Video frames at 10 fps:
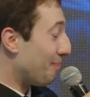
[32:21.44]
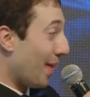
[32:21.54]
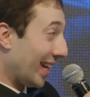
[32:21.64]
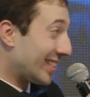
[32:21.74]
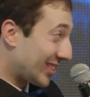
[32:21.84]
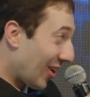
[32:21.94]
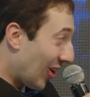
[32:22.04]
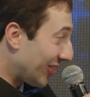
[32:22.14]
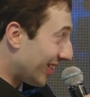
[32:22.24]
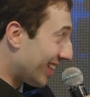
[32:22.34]
based
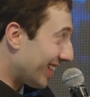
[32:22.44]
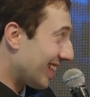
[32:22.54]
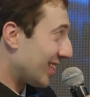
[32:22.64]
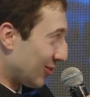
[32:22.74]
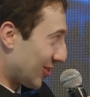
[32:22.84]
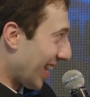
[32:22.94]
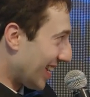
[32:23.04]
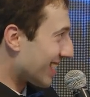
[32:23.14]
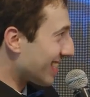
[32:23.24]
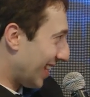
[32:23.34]
on the use
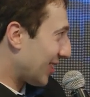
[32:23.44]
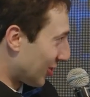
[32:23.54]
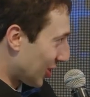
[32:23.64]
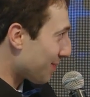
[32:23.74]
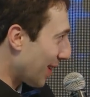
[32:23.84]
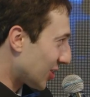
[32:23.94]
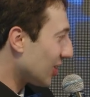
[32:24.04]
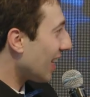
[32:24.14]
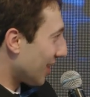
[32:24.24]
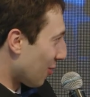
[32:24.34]
cases that you just
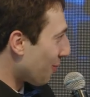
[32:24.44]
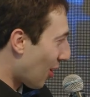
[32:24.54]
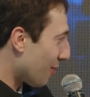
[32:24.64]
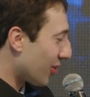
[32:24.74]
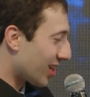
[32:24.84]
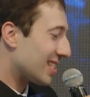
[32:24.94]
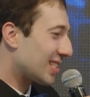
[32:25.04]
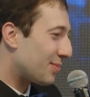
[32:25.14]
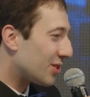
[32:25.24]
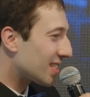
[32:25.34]
mentioned and your primary
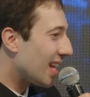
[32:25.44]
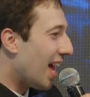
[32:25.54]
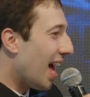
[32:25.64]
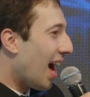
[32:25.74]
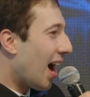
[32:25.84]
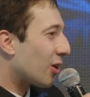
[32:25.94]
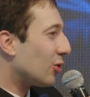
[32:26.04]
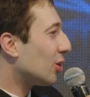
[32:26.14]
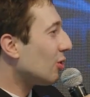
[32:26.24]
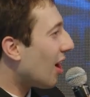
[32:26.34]
customers,
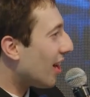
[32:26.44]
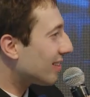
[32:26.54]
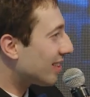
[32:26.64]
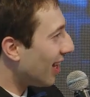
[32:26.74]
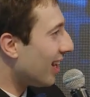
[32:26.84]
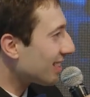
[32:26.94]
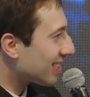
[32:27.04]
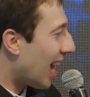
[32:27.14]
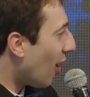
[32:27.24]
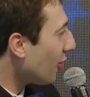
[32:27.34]
could you tell
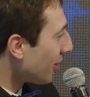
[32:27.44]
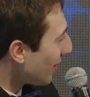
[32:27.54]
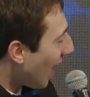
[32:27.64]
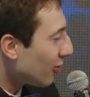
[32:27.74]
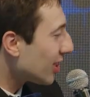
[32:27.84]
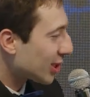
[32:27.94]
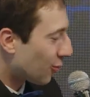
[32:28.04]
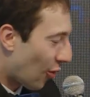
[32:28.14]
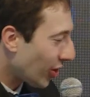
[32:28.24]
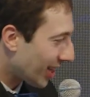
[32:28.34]
us how, how does
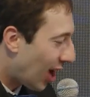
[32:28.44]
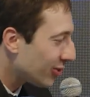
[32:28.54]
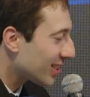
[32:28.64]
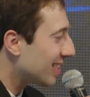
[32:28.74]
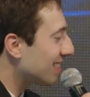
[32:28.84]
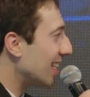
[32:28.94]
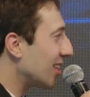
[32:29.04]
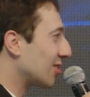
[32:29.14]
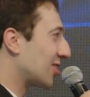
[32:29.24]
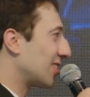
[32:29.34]
it work? How does this
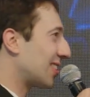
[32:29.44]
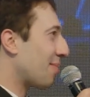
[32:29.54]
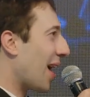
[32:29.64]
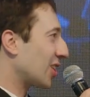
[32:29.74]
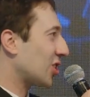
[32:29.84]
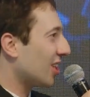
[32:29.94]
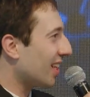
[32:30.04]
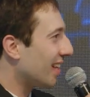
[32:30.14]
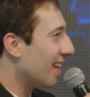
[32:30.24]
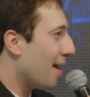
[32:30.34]
ecosystem
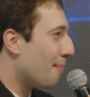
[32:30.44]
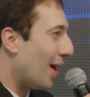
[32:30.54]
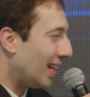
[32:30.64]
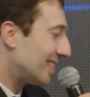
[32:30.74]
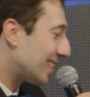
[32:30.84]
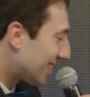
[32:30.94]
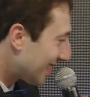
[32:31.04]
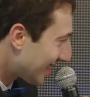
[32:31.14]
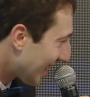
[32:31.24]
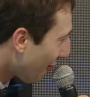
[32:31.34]
actually balance
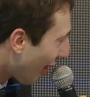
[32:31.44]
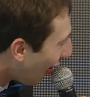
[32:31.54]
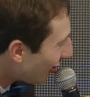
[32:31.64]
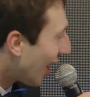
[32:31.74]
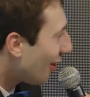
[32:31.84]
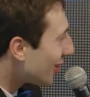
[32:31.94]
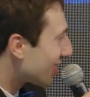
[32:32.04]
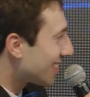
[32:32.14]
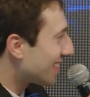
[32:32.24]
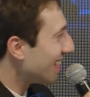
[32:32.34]
itself out? How
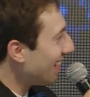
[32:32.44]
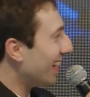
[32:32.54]
does it,